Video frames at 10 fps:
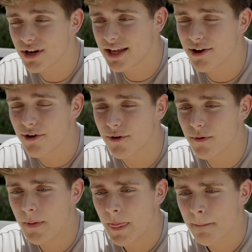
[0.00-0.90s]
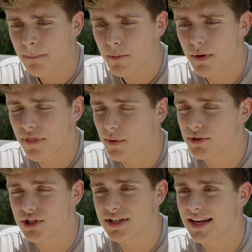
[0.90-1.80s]
really cool, but I think
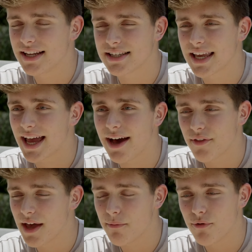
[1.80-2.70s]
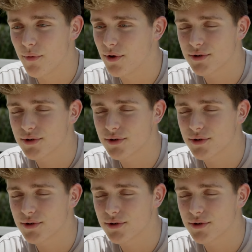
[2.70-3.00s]
we just needed to get out there before we